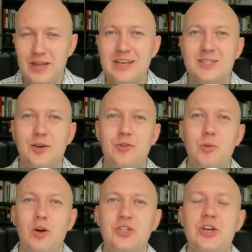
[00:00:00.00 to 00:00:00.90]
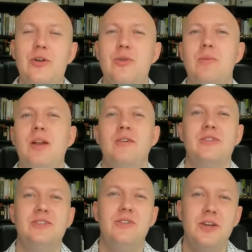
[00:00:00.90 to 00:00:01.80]
So if you're watching a replay of
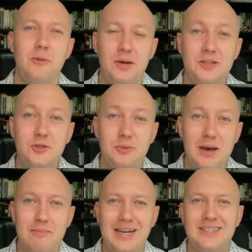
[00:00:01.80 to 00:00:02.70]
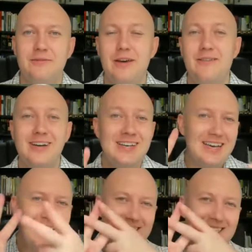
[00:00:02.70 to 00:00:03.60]
this video, please do me a massive favor
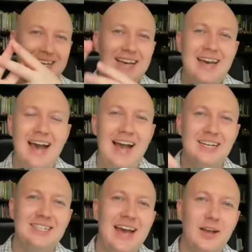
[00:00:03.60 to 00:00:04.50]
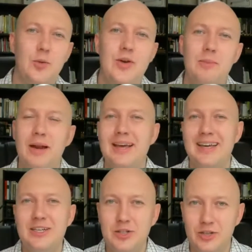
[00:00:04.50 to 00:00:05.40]
and stick hashtag replay
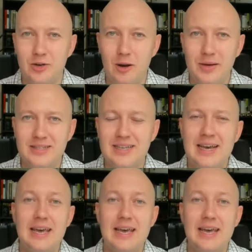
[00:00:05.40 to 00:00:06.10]
into the comments.